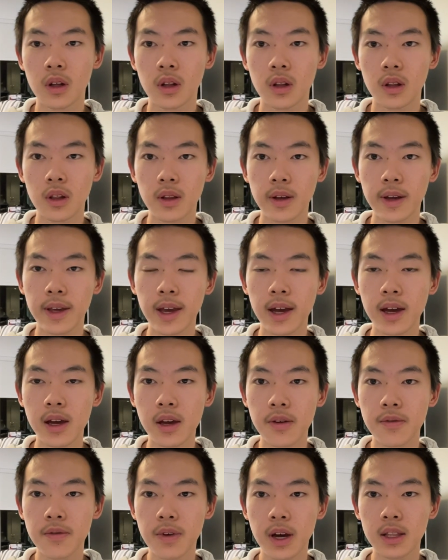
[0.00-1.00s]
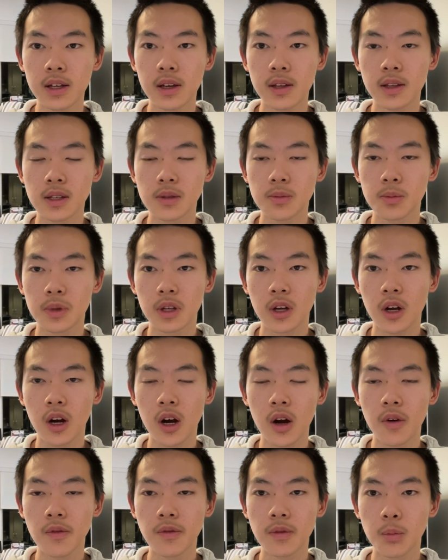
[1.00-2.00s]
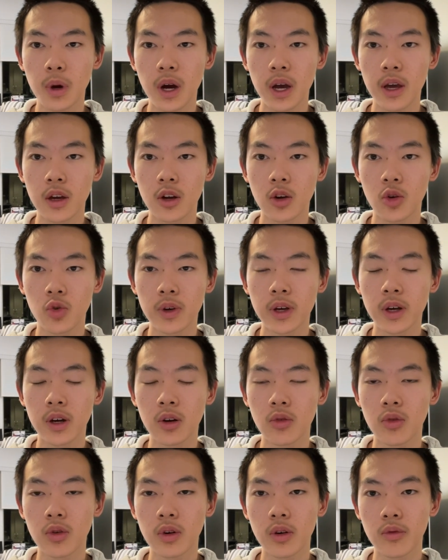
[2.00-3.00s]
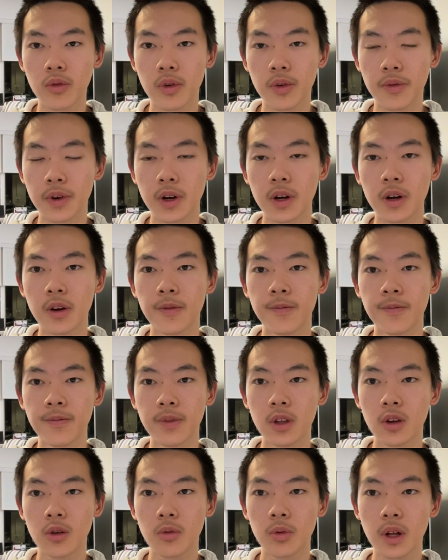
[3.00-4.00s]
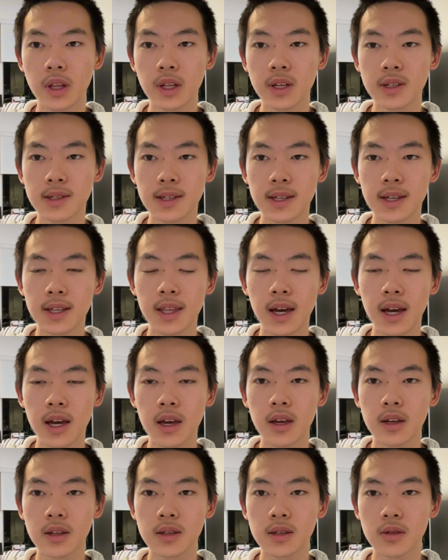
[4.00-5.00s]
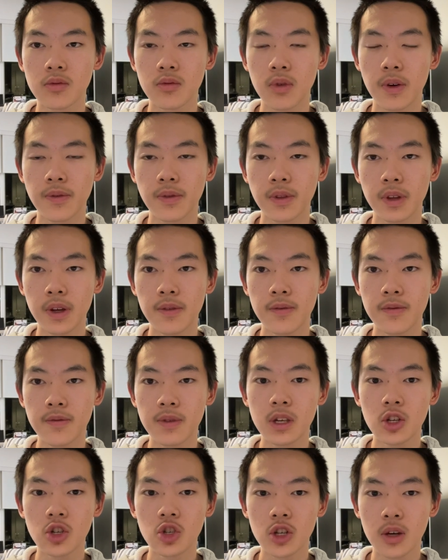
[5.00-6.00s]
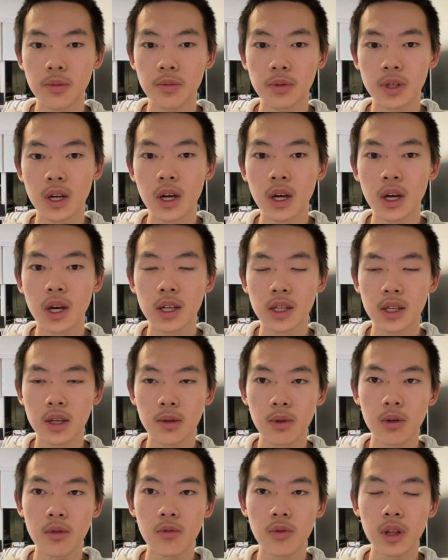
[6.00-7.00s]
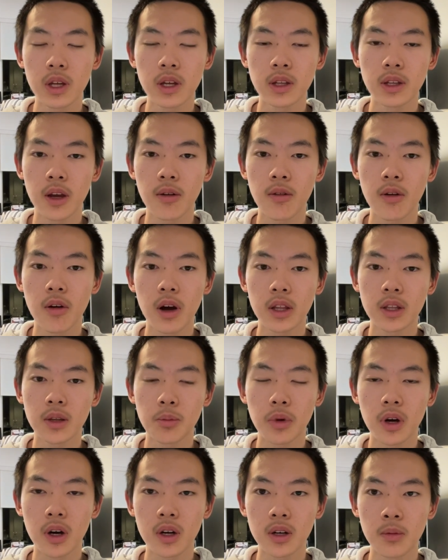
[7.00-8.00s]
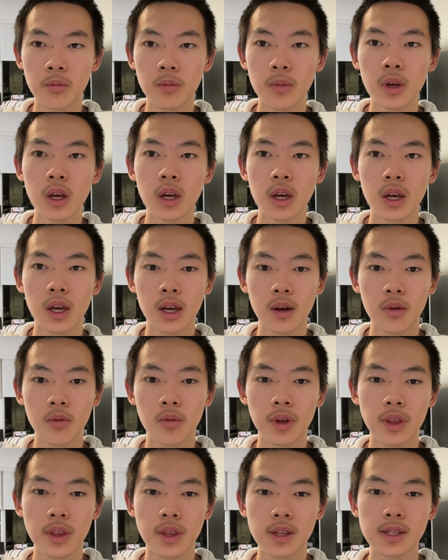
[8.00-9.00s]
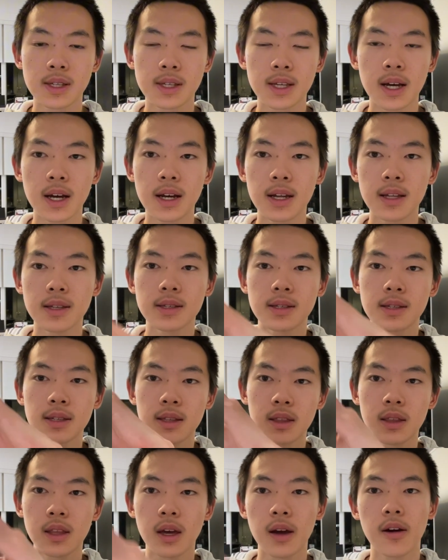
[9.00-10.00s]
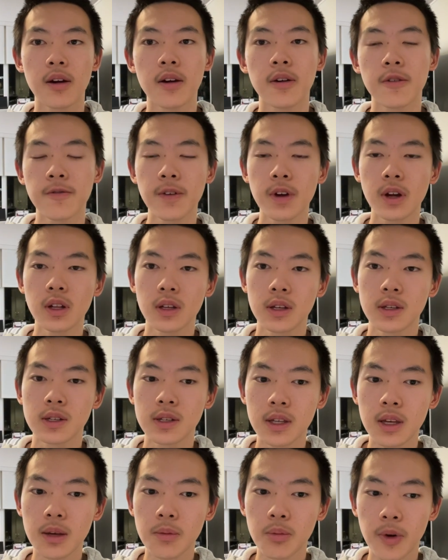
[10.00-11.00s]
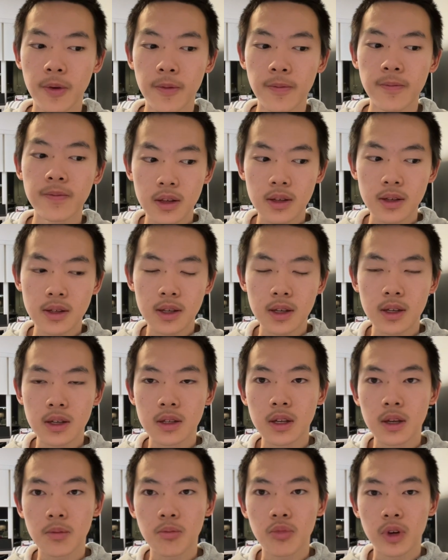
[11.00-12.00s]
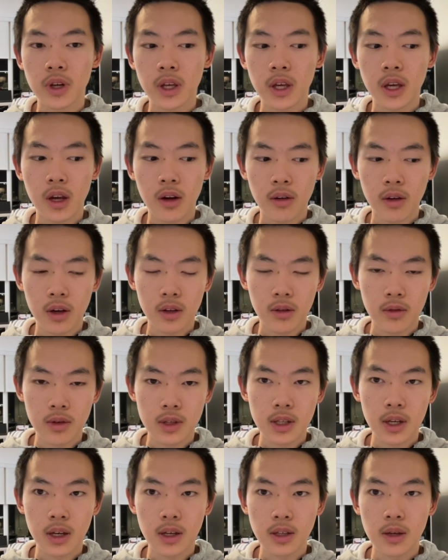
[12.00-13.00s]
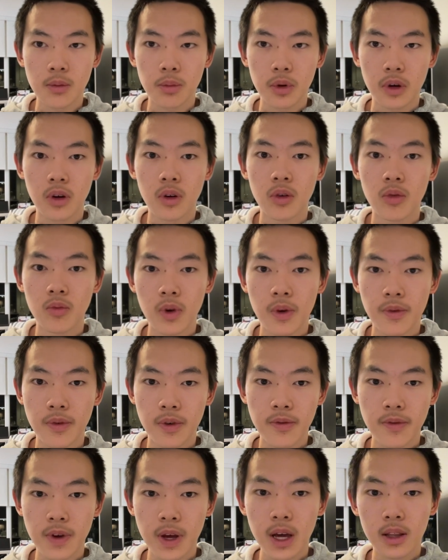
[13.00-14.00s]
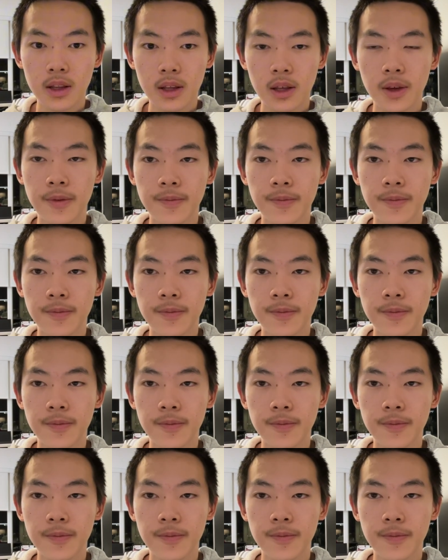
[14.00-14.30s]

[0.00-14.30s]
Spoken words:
Looking at a valley that's been carved by a creek or a river, you'll probably see that it's roughly V-shaped. It's going to be really narrow at the bottom with sides that are fairly steep. This is a pretty characteristic typical river valley.